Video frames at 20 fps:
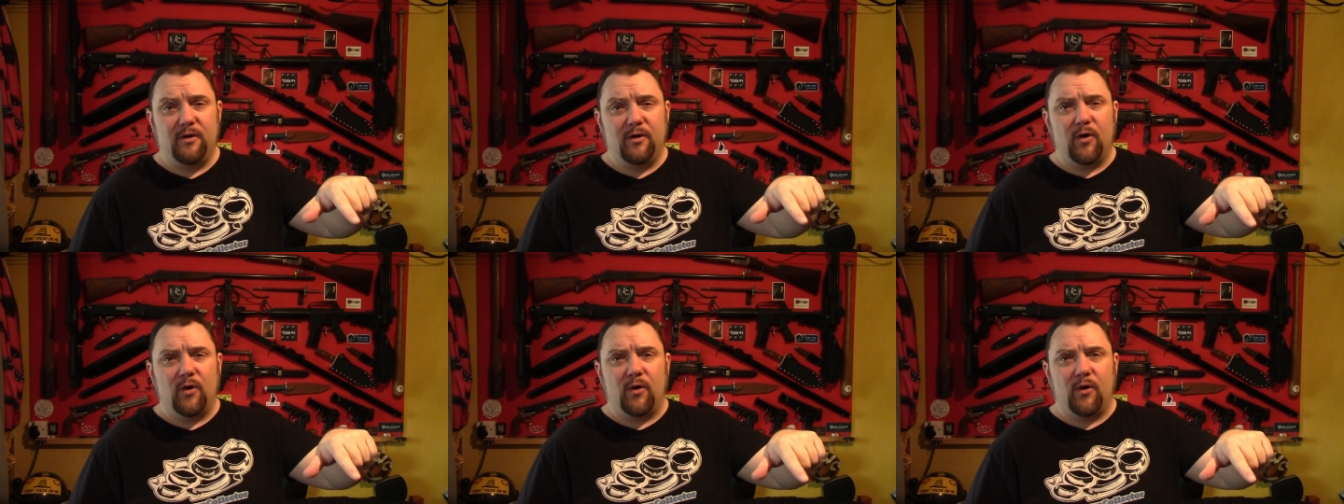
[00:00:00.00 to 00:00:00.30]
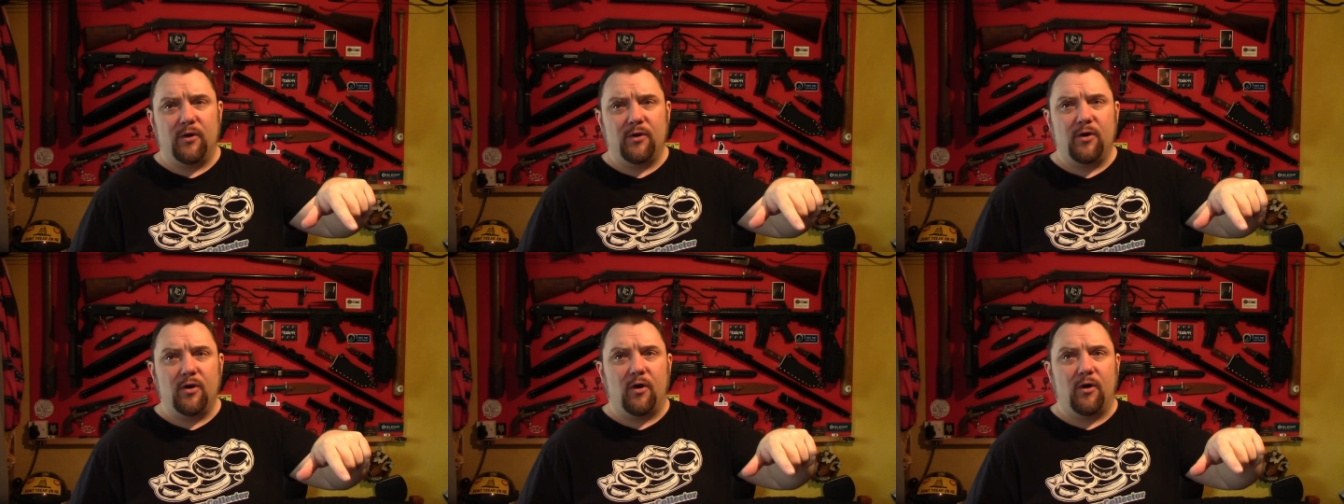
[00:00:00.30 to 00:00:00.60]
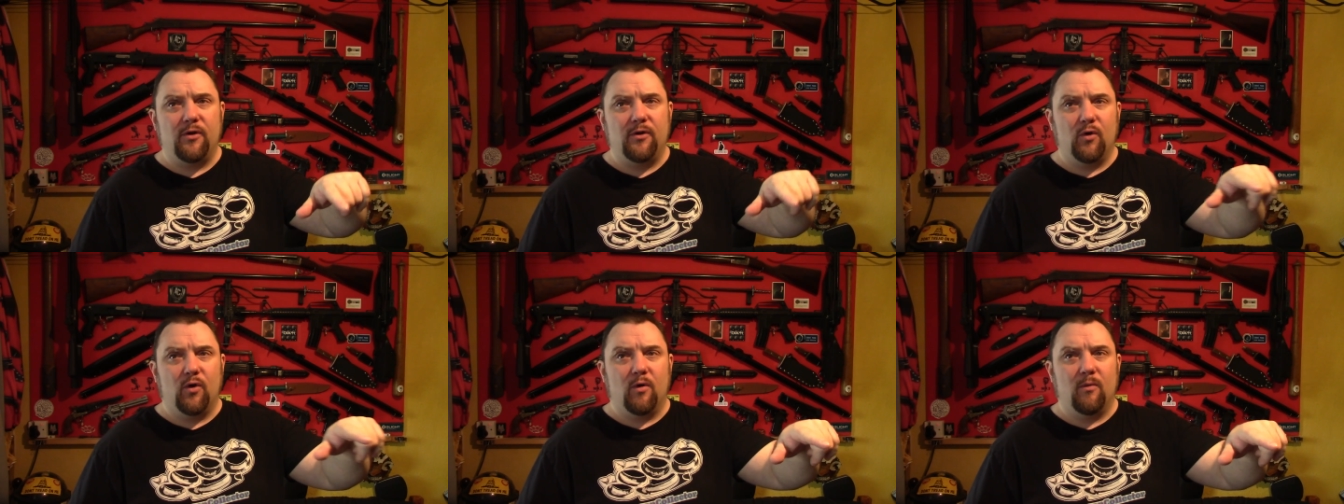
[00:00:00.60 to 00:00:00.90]
or
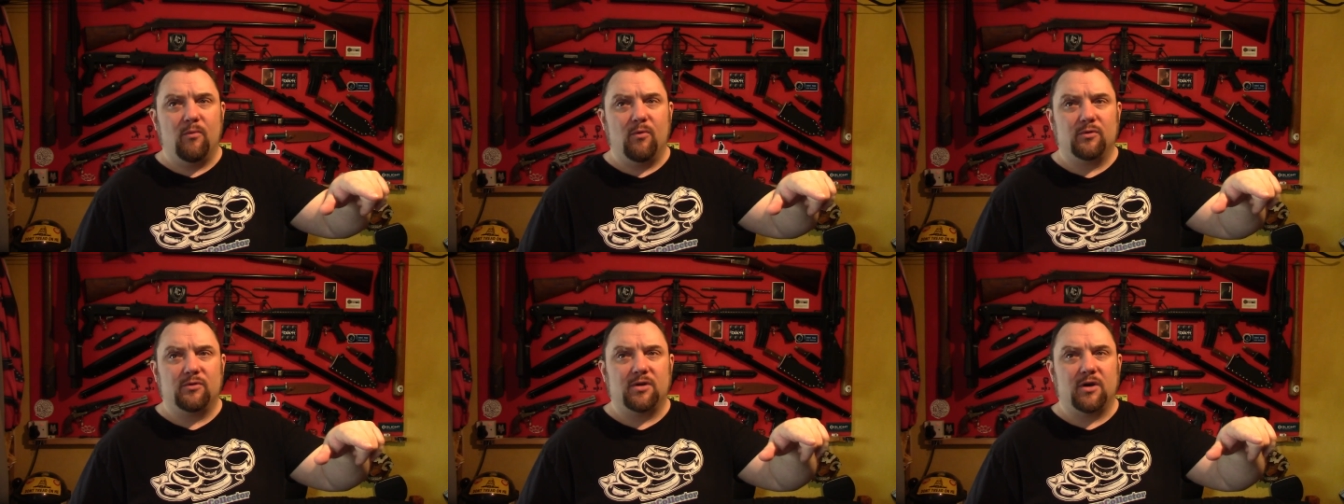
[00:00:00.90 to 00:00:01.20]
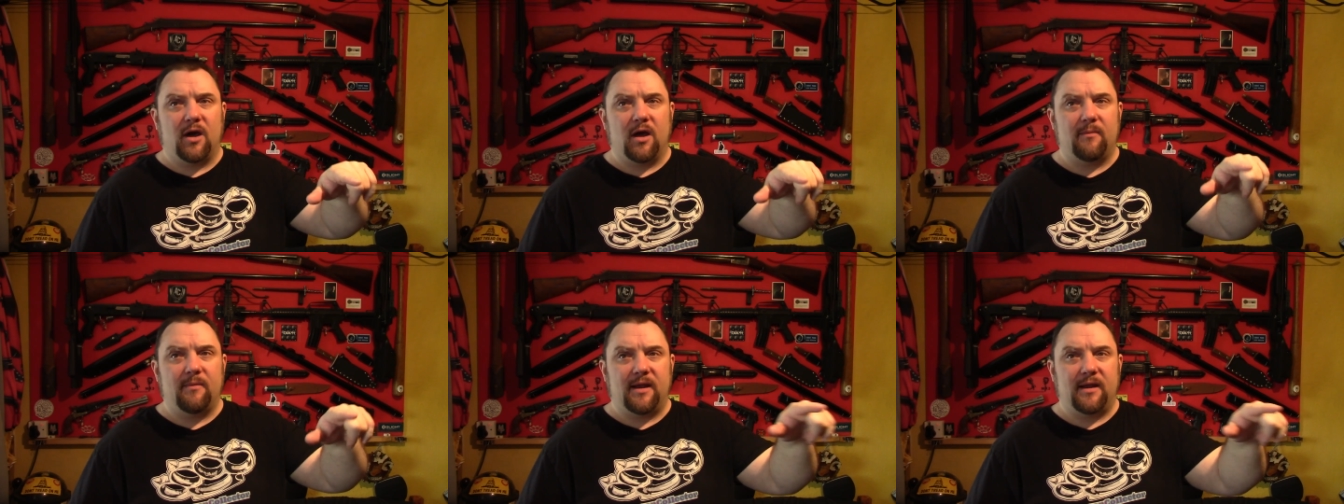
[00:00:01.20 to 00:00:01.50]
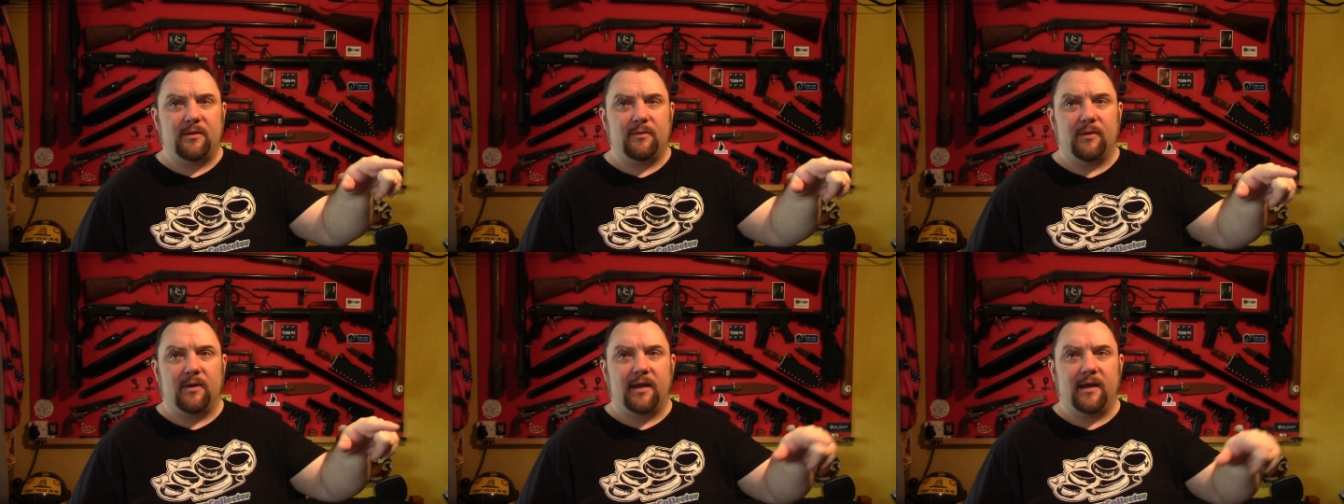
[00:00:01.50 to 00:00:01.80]
not normal time
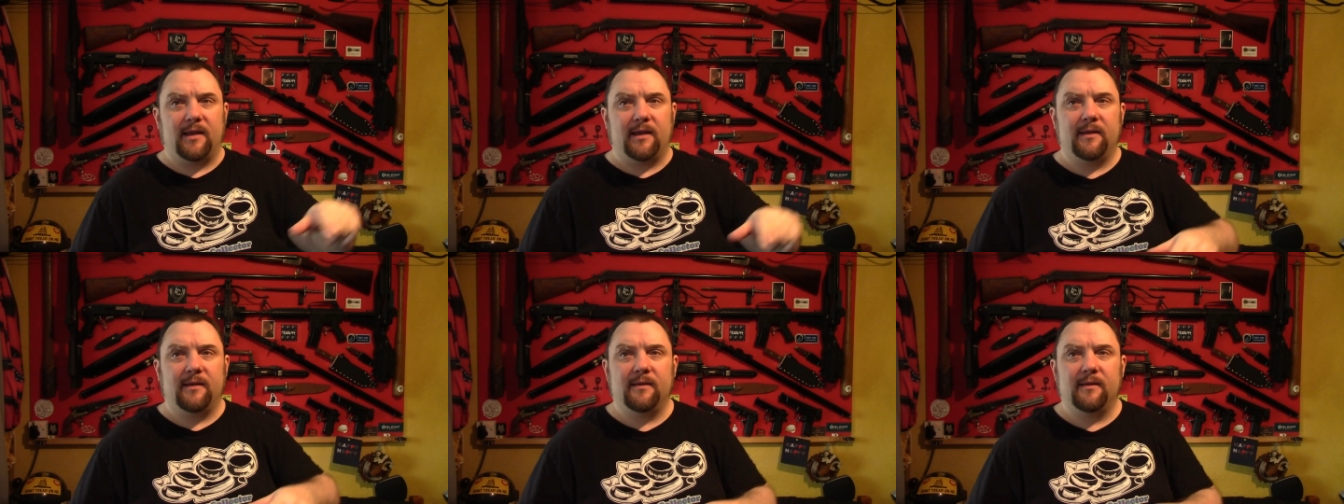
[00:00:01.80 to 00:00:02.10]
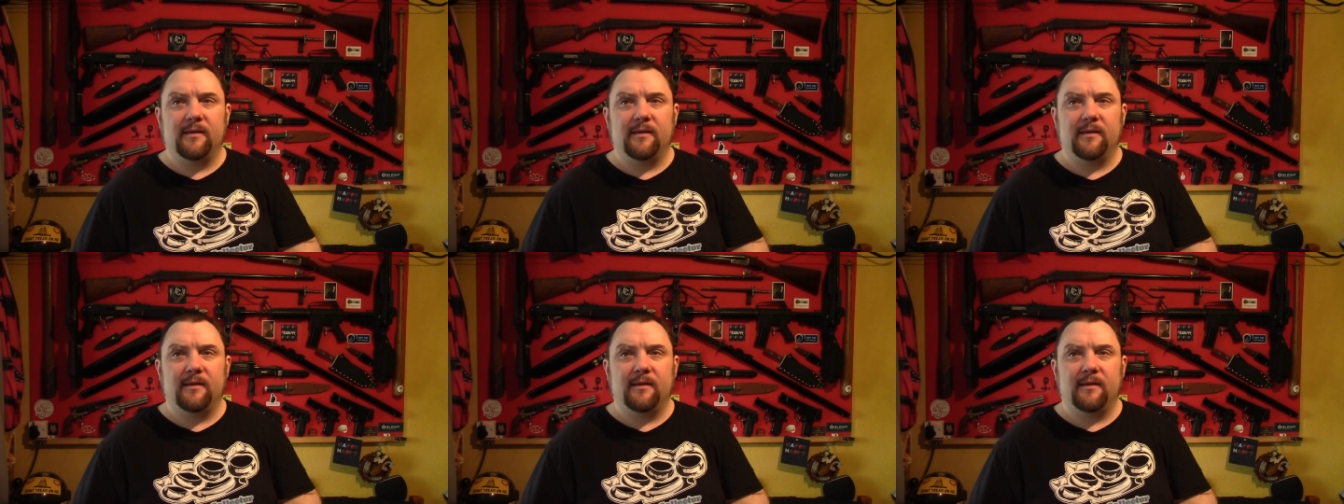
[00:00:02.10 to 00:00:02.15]
anyway.